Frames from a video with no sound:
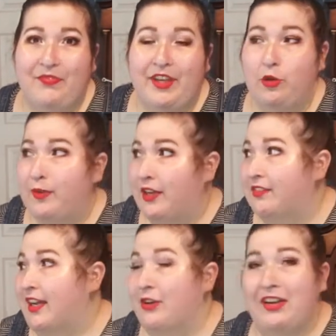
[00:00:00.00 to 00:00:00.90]
he would be
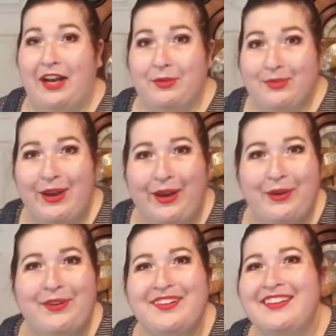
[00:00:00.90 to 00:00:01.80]
outside right now.
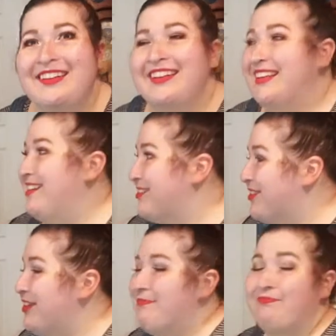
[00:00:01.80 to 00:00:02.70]
So he's
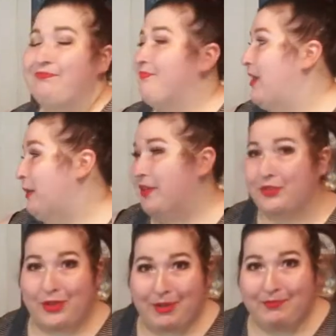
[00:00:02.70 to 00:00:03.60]
good.
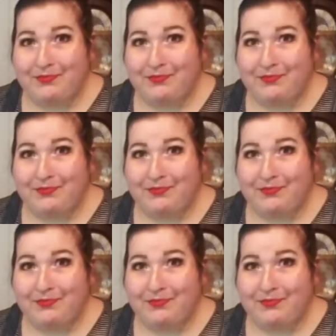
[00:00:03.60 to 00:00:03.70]
Everything's good.